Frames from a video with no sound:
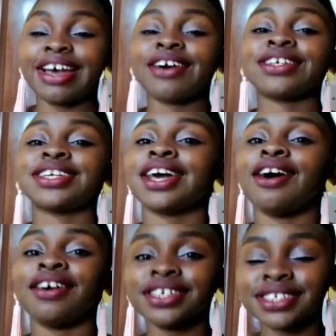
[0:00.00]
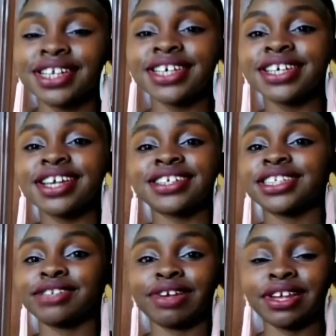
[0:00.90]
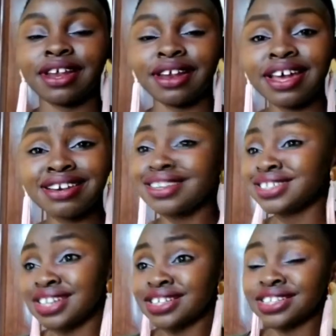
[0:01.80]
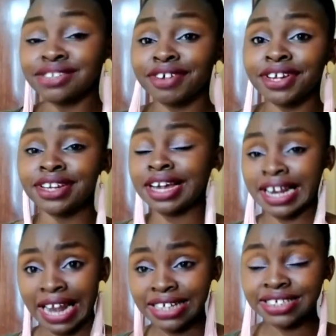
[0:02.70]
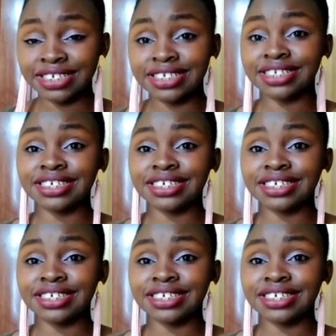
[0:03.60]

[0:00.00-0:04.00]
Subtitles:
because honestly, it doesn't even need a necklace, it doesn't even need glasses.